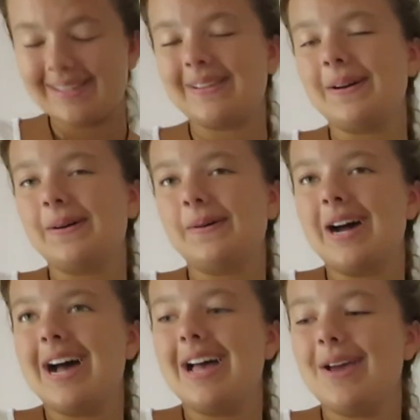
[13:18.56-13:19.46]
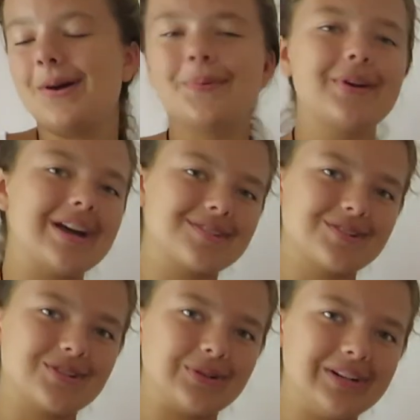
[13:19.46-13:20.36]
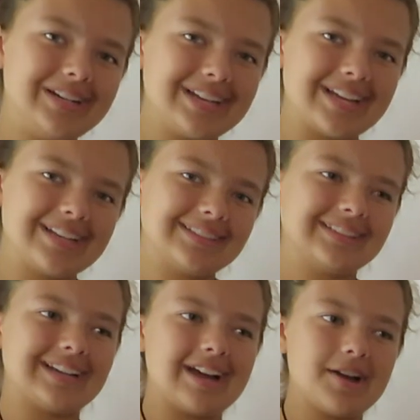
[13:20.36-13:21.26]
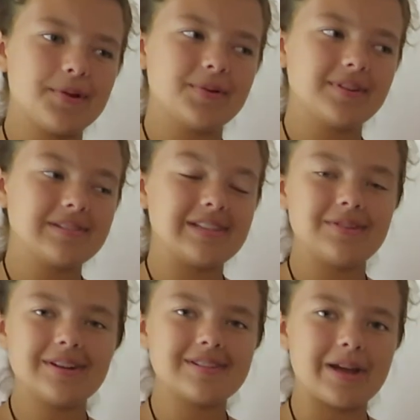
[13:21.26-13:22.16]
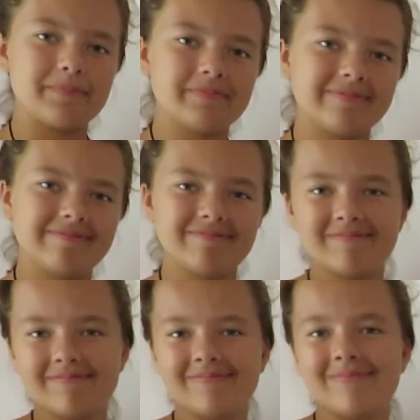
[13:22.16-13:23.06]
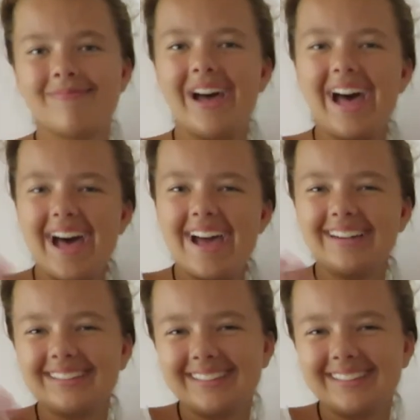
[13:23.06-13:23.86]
So I hope you guys enjoyed, and I will see you next time. Bye!